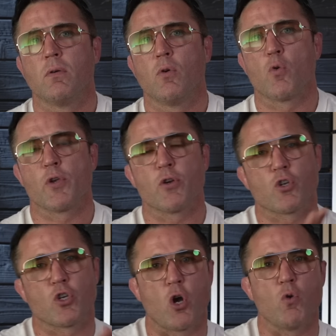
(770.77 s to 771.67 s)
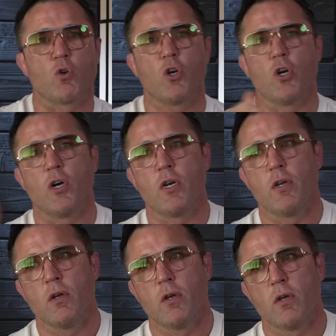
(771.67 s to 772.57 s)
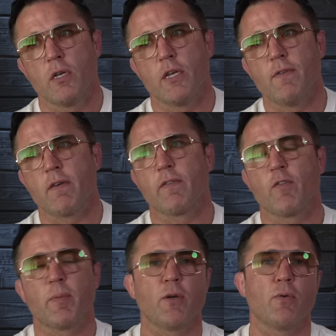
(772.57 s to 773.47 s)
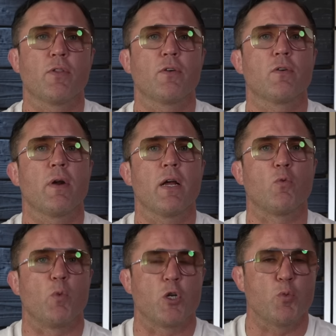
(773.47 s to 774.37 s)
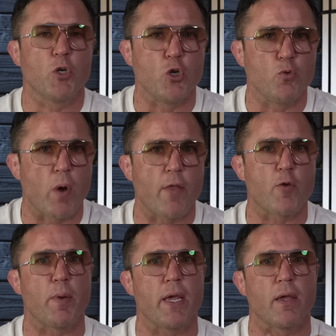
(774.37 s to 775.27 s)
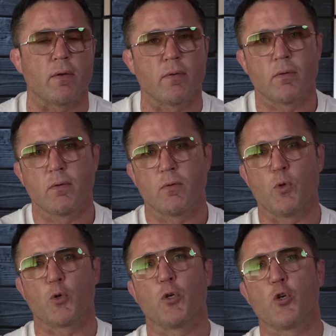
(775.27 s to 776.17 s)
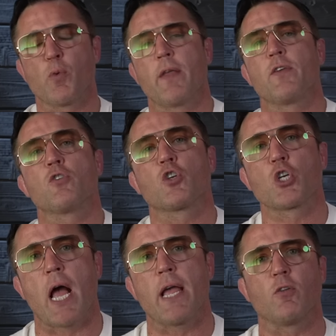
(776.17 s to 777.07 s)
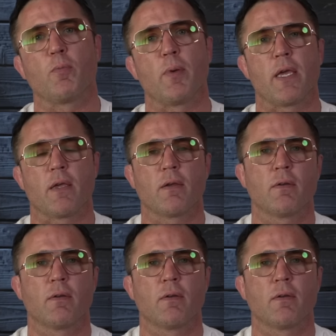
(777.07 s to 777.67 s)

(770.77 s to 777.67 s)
Or you're so good you've never even been to a third round? Which would you rather be? Which would you rather your child be?